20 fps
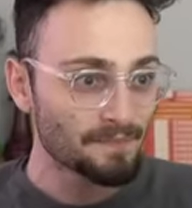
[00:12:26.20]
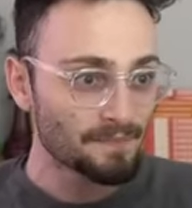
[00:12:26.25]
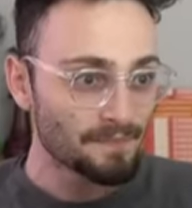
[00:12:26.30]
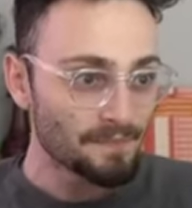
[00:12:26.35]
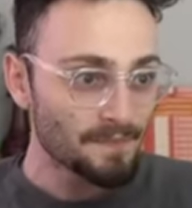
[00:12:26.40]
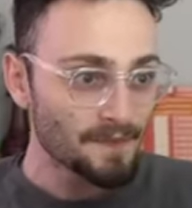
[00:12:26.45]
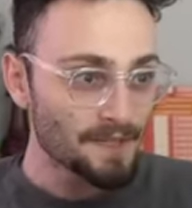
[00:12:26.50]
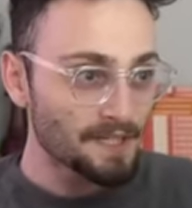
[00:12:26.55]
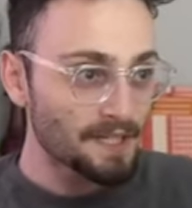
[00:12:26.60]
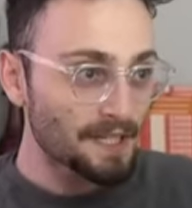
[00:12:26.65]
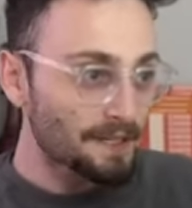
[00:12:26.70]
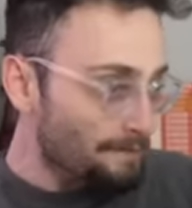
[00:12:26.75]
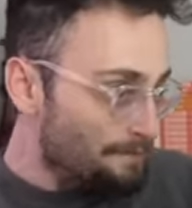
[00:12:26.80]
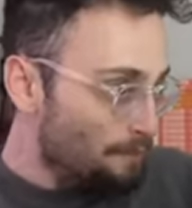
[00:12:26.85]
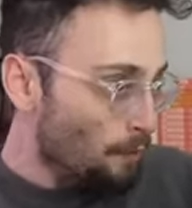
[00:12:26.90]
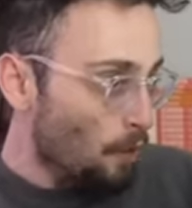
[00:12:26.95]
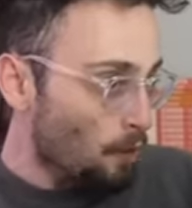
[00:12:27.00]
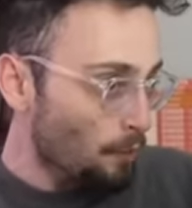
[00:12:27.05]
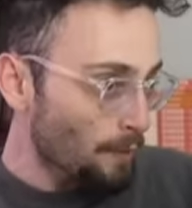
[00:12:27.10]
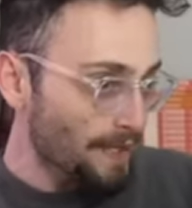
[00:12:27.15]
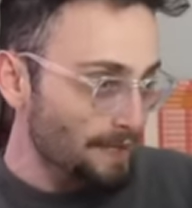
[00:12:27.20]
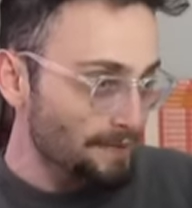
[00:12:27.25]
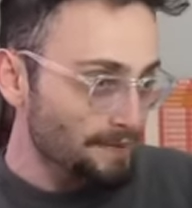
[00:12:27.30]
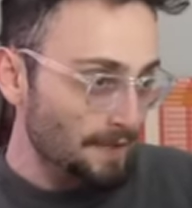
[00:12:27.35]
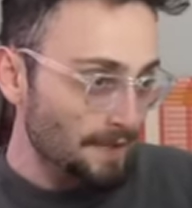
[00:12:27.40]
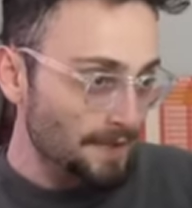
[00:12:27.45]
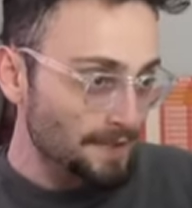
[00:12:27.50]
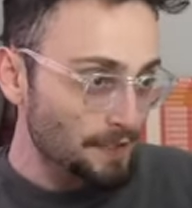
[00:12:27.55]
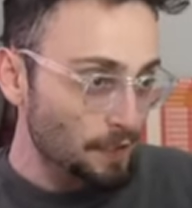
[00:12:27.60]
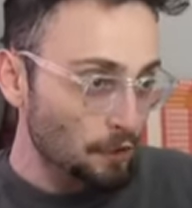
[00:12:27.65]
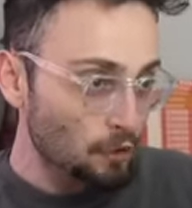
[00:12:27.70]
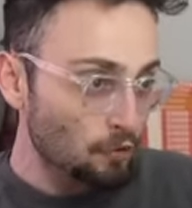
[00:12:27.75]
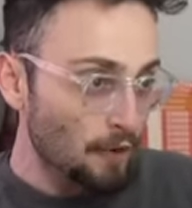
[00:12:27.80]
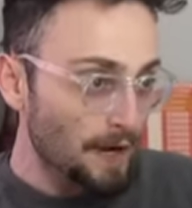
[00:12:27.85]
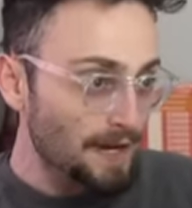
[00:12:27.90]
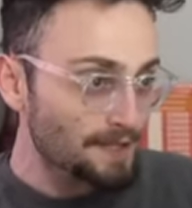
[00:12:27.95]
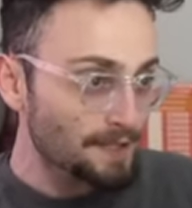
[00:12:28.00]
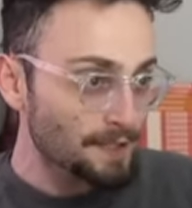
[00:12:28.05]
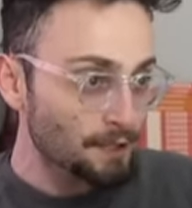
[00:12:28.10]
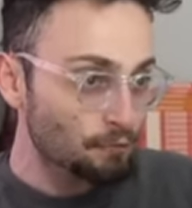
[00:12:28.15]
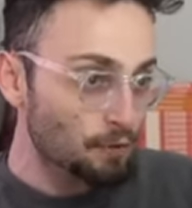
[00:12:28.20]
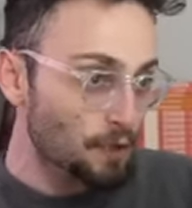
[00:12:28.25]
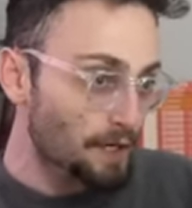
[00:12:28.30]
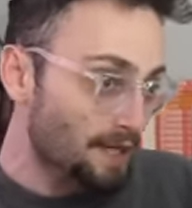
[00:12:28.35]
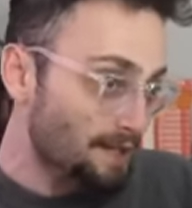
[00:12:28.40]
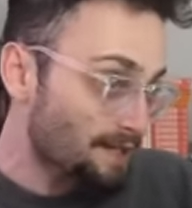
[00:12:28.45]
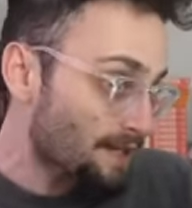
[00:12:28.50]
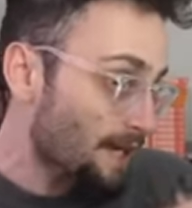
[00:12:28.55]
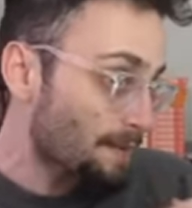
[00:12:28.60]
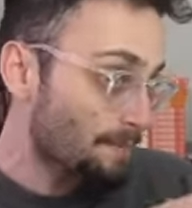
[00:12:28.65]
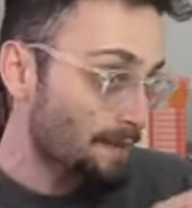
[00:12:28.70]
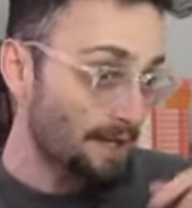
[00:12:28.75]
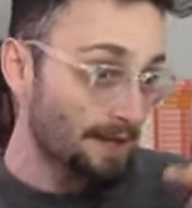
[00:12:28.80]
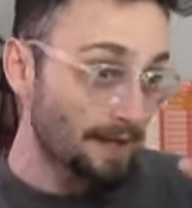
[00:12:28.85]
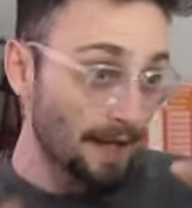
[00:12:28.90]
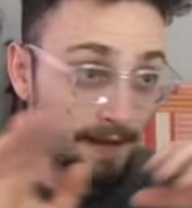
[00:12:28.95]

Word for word: C4, we get into this crazy rook endgame.